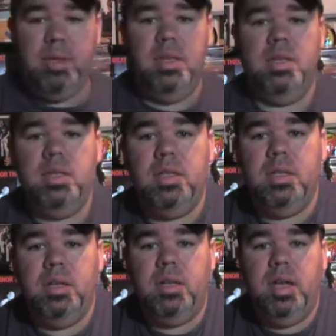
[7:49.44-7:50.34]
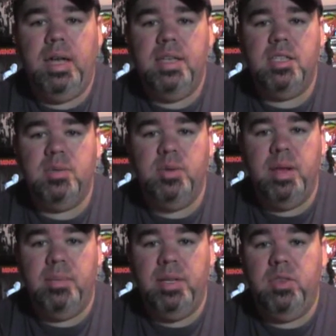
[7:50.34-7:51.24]
me. I guess it's been
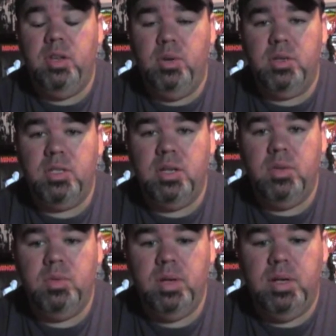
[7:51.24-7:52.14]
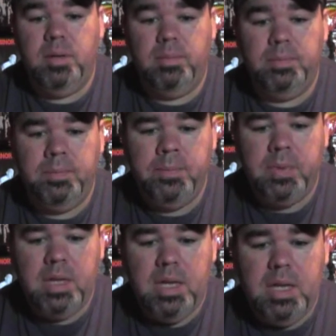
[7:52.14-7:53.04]
about a month ago or so,
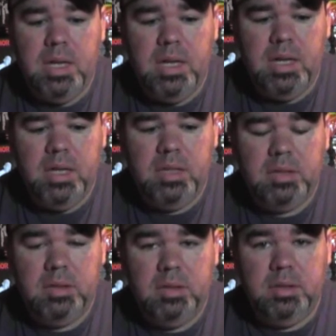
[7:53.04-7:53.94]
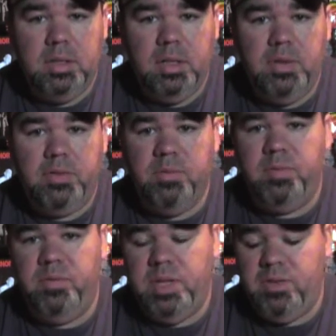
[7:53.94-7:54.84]

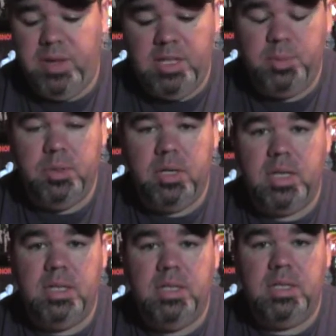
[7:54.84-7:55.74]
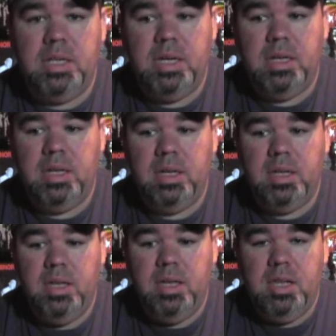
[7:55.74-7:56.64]
via Facebook, and he said,
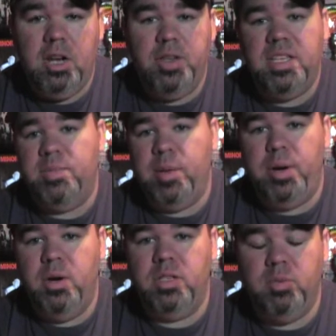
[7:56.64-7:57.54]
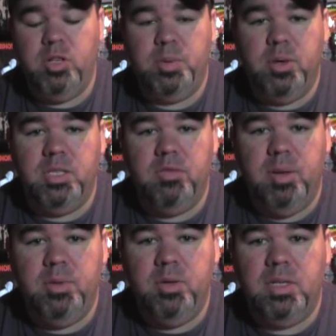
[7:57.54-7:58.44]
he sees my posts. I'm always posting
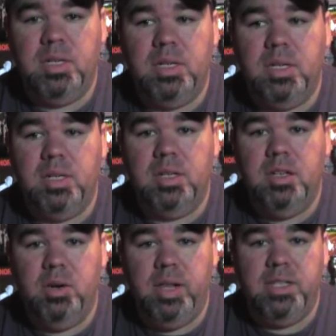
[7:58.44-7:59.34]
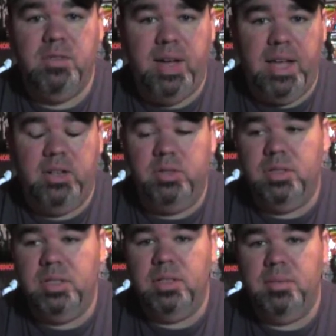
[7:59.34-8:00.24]
about music and, collecting
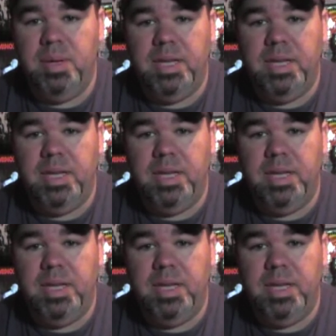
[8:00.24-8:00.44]
vinyl and